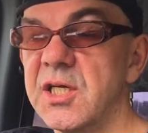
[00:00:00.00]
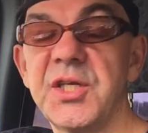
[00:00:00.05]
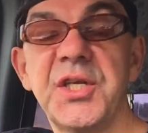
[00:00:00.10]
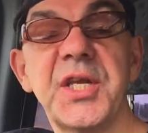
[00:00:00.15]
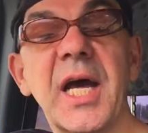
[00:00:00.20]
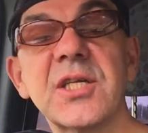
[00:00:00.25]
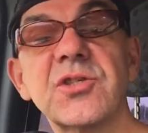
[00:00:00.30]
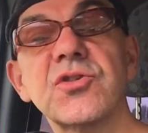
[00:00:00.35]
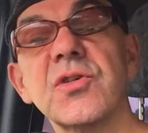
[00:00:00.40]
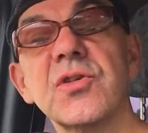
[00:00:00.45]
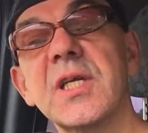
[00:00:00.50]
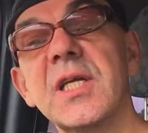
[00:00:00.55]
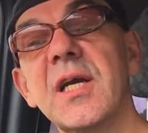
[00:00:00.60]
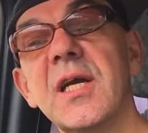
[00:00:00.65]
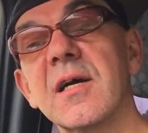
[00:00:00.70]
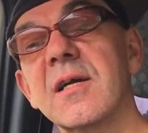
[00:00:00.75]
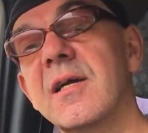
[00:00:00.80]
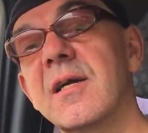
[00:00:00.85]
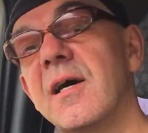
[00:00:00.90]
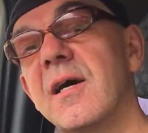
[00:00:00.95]
naturally
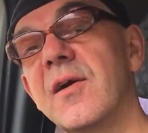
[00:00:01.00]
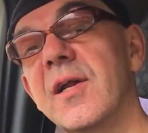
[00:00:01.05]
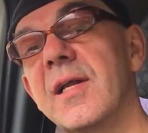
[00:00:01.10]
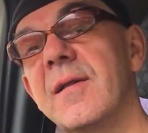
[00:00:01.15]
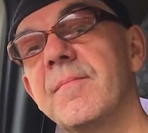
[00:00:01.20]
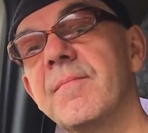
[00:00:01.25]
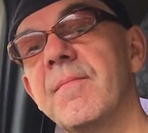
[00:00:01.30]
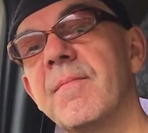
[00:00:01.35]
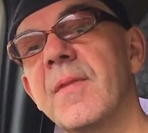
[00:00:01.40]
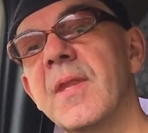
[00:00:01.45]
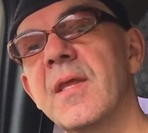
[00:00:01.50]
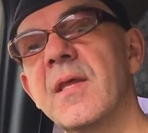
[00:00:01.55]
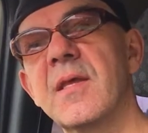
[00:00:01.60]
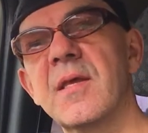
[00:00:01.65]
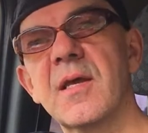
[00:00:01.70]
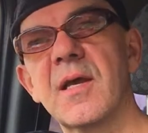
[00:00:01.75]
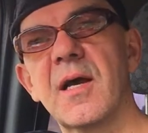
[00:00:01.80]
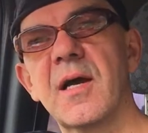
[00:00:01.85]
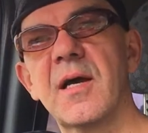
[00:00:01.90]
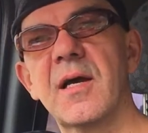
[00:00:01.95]
occurring
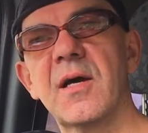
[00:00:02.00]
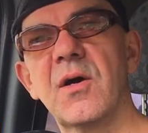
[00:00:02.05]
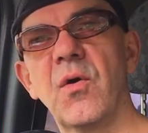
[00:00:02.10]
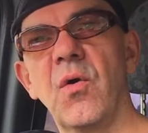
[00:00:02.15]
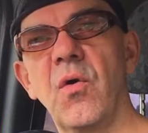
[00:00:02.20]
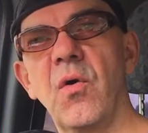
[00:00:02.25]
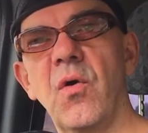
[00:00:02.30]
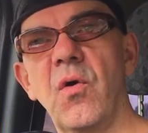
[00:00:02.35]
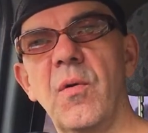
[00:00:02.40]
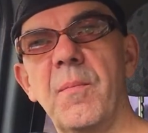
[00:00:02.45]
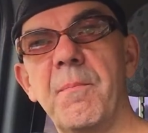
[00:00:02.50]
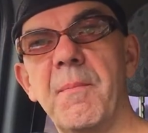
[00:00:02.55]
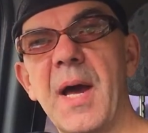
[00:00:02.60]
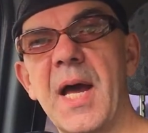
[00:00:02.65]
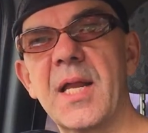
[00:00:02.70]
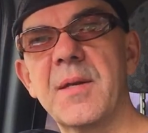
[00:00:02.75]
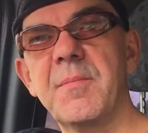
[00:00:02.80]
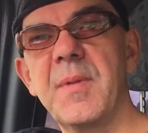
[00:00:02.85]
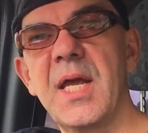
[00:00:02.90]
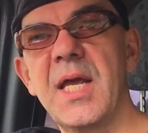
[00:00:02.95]
or
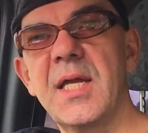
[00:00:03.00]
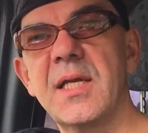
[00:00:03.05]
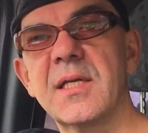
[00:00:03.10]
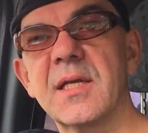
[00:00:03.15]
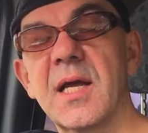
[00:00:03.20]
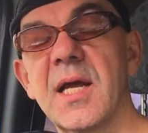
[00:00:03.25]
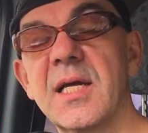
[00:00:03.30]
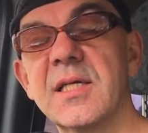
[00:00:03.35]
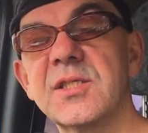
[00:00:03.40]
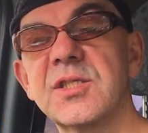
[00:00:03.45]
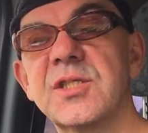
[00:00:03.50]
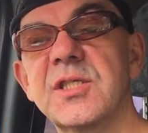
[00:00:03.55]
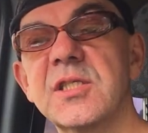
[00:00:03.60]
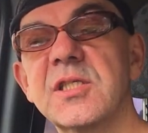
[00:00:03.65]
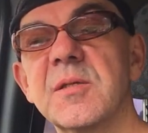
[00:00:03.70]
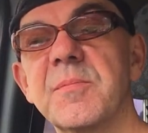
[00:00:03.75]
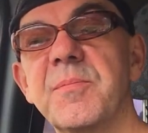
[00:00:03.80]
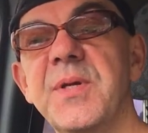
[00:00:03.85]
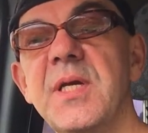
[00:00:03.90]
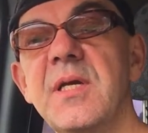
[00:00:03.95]
man-made has
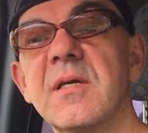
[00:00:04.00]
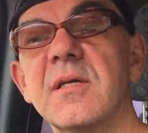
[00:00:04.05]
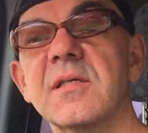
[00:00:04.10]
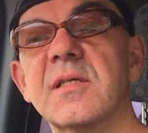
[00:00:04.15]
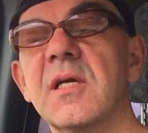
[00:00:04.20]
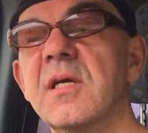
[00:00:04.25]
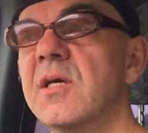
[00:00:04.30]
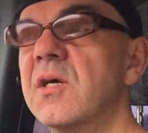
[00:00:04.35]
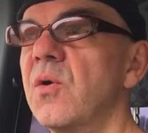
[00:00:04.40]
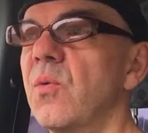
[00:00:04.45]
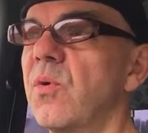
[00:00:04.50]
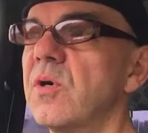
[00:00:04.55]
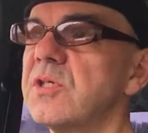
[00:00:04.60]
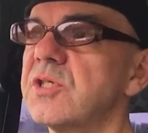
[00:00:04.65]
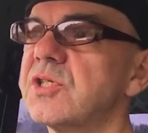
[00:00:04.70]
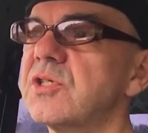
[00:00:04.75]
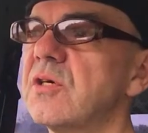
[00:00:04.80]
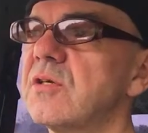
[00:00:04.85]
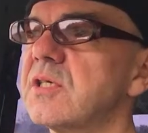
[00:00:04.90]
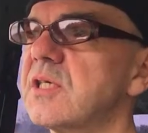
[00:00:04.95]
disappeared.
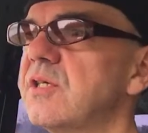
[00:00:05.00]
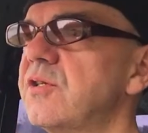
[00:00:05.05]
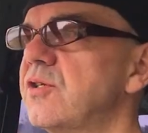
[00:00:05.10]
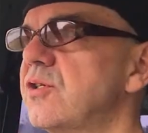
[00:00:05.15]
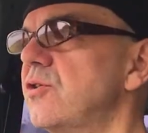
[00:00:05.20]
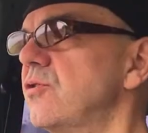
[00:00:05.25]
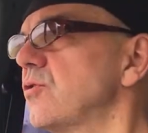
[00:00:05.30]
What's not in the